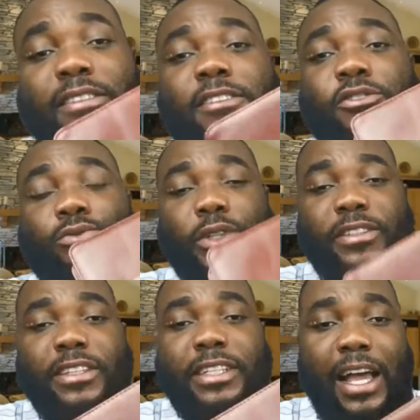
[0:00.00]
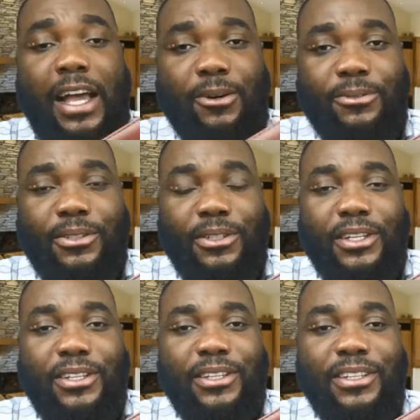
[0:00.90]
is written down,
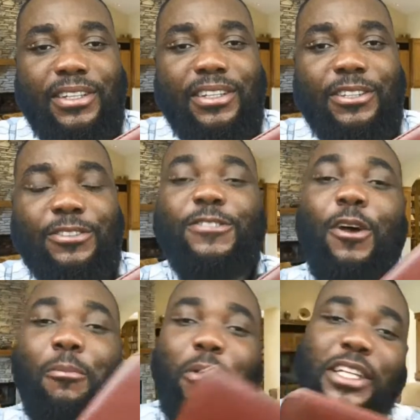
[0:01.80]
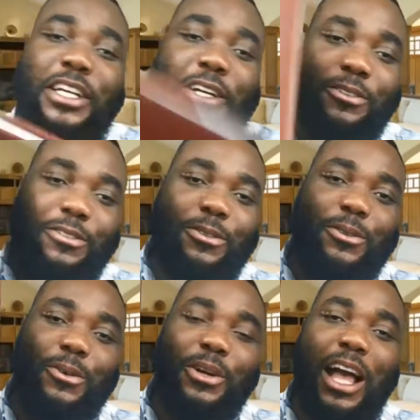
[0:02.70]
somebody else,
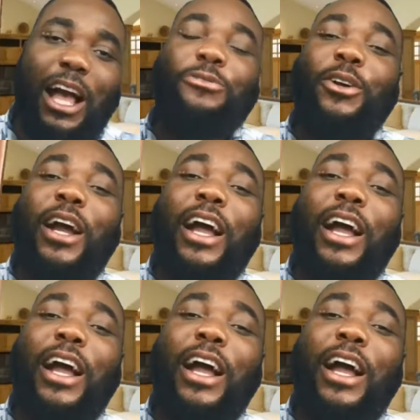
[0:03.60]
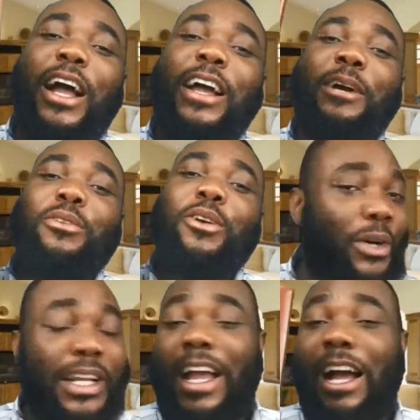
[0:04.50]
after I am gone, when I
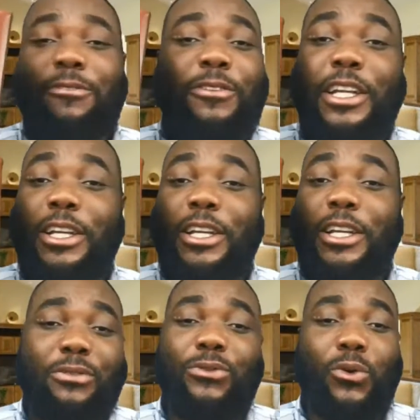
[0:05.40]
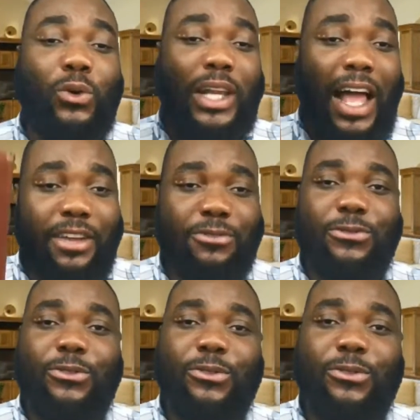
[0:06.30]
have lived my full life,
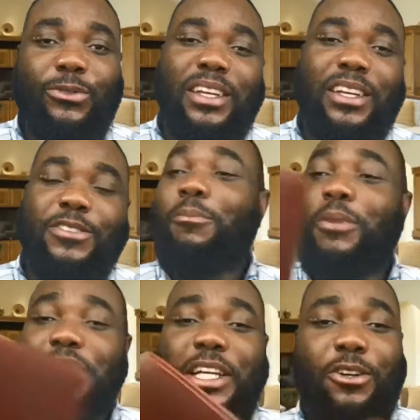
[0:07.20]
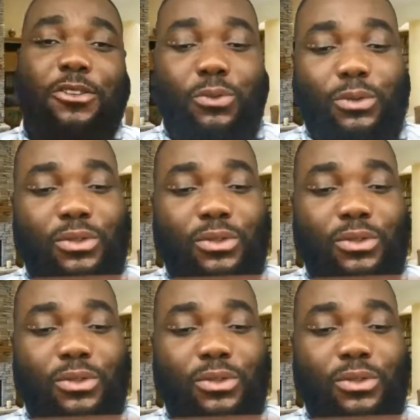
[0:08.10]
somebody else would